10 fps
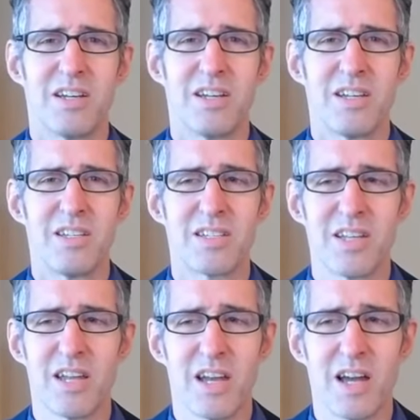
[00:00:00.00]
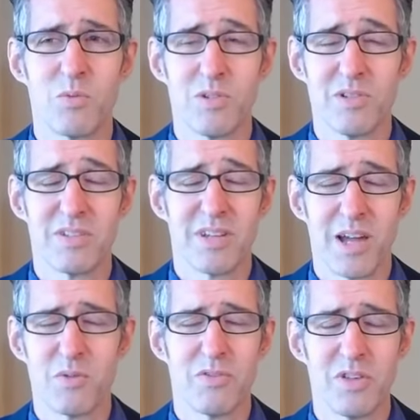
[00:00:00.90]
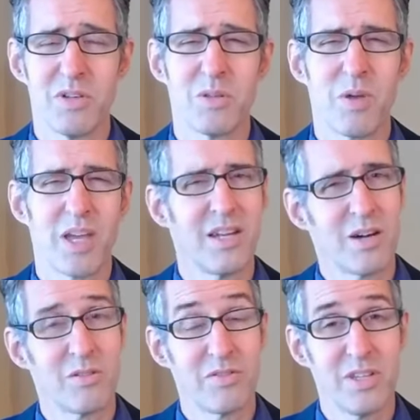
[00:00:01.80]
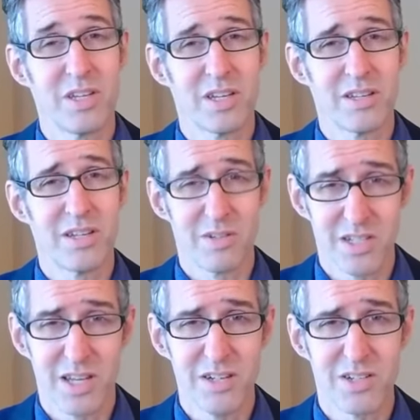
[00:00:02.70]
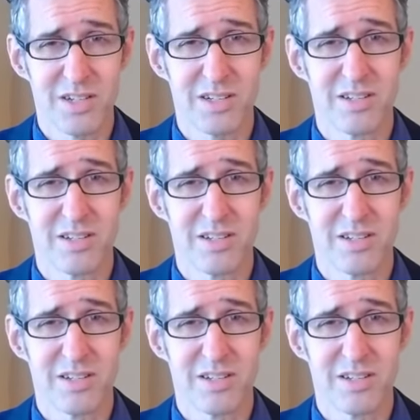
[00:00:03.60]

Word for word: instead, I will, I will feel the pain, I'll feel the irritation.